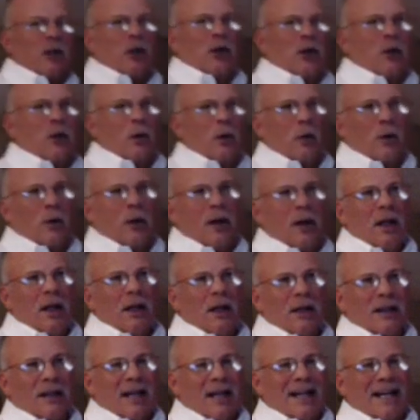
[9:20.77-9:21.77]
look
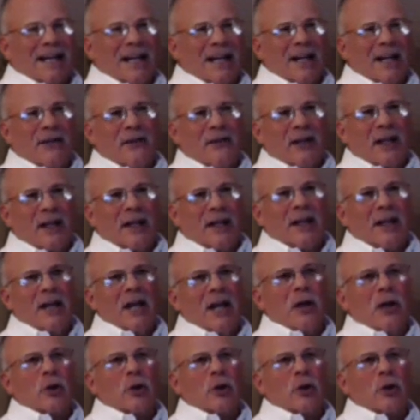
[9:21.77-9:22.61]
like anything